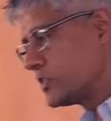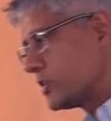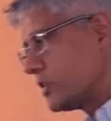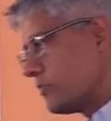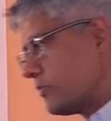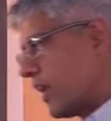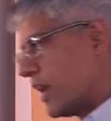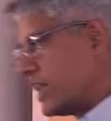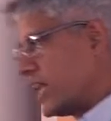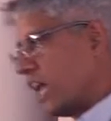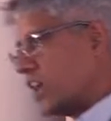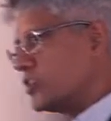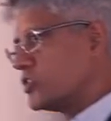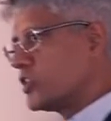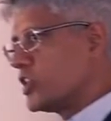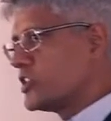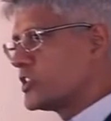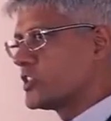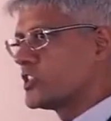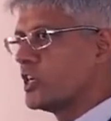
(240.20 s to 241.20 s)

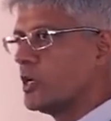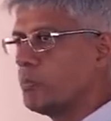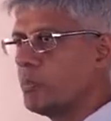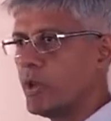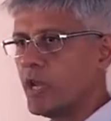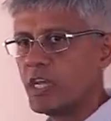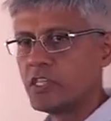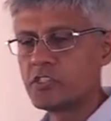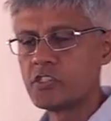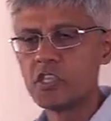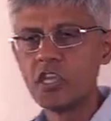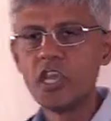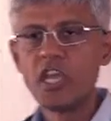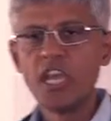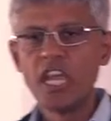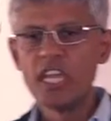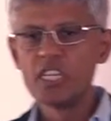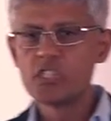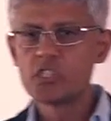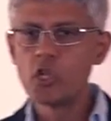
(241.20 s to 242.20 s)
financial surplus
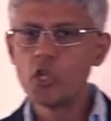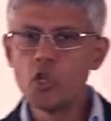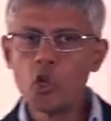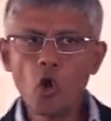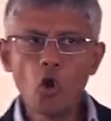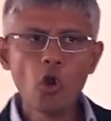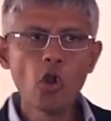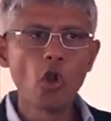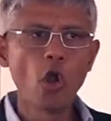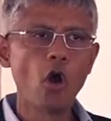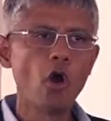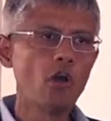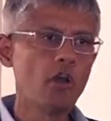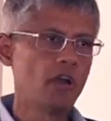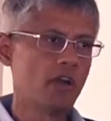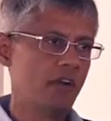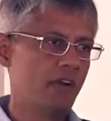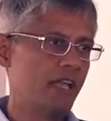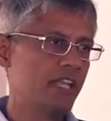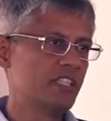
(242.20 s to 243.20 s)
is no
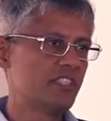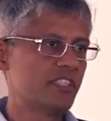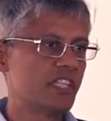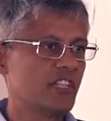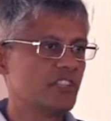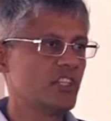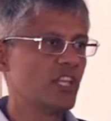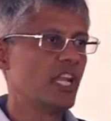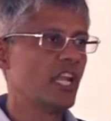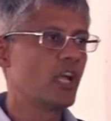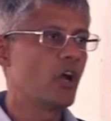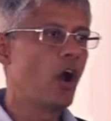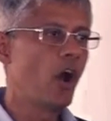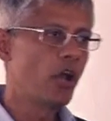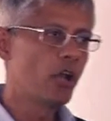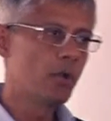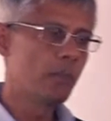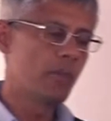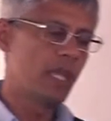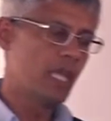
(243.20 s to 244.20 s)
longer in such an
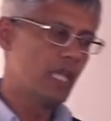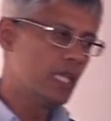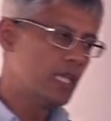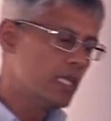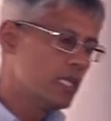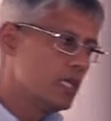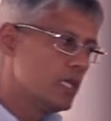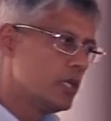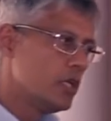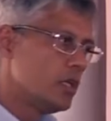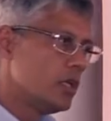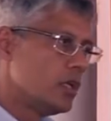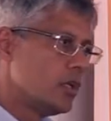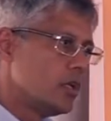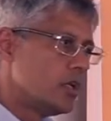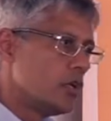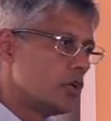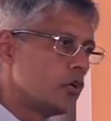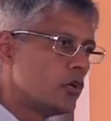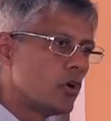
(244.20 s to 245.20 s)
economy
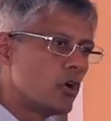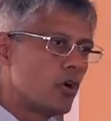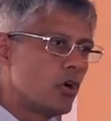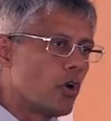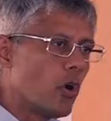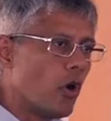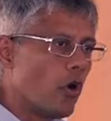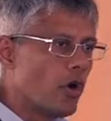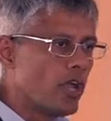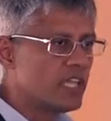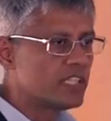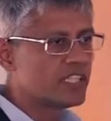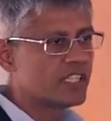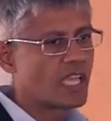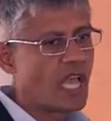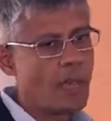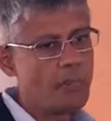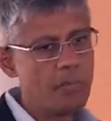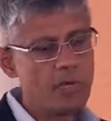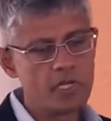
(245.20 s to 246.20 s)
to grow his
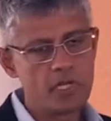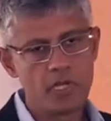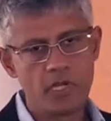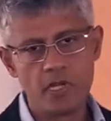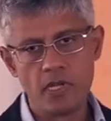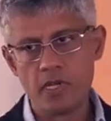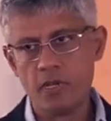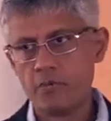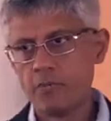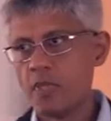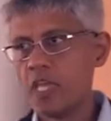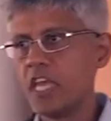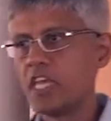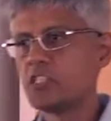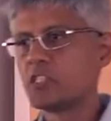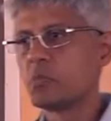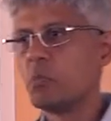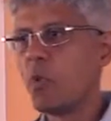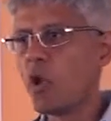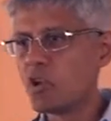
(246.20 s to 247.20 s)
capital.
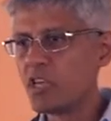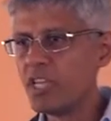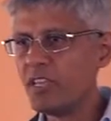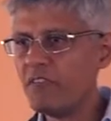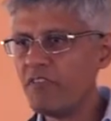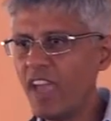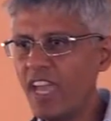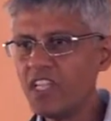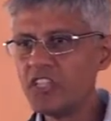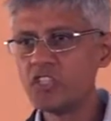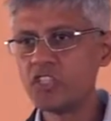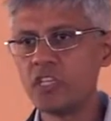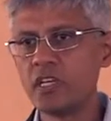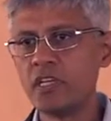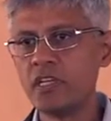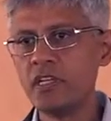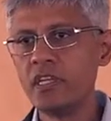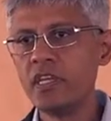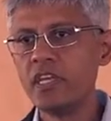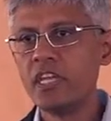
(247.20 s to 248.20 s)
His
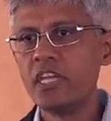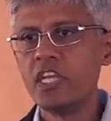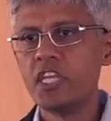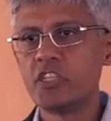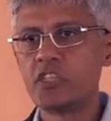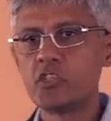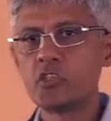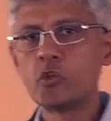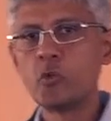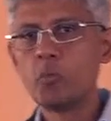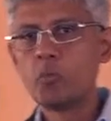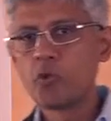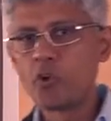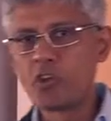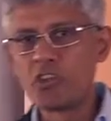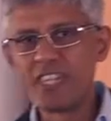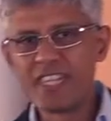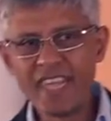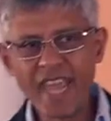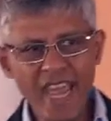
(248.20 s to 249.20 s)
motivation is to
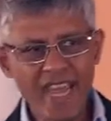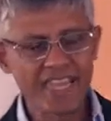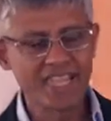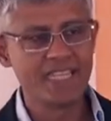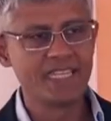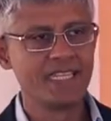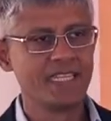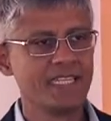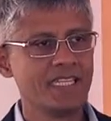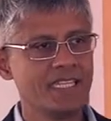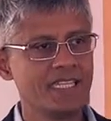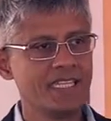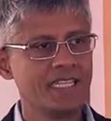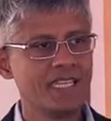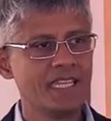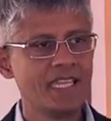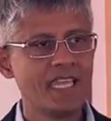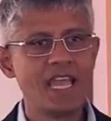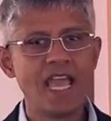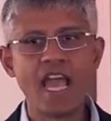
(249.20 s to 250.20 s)
protect
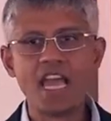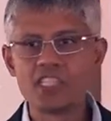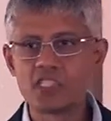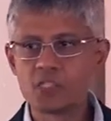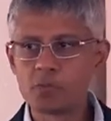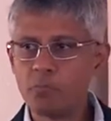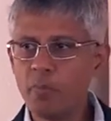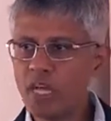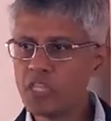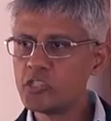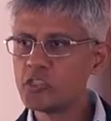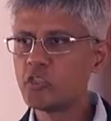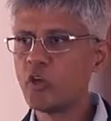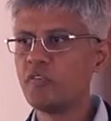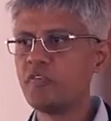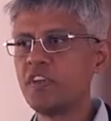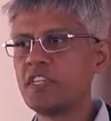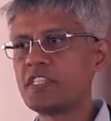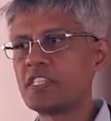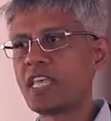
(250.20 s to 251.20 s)
as much
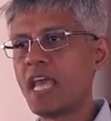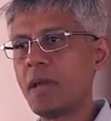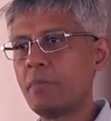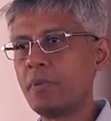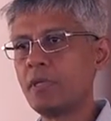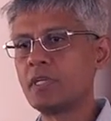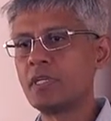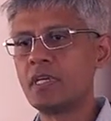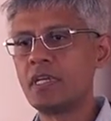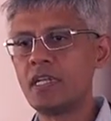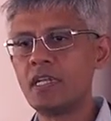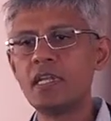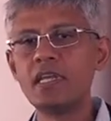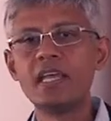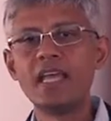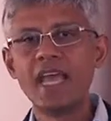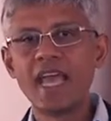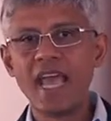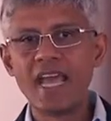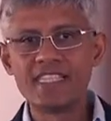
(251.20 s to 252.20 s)
of his capital
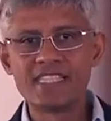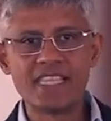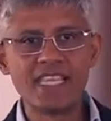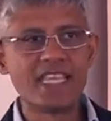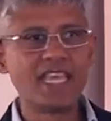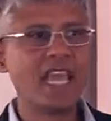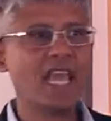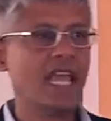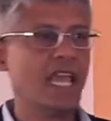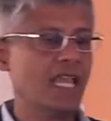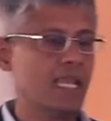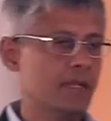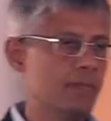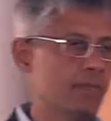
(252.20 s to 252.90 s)
as he can.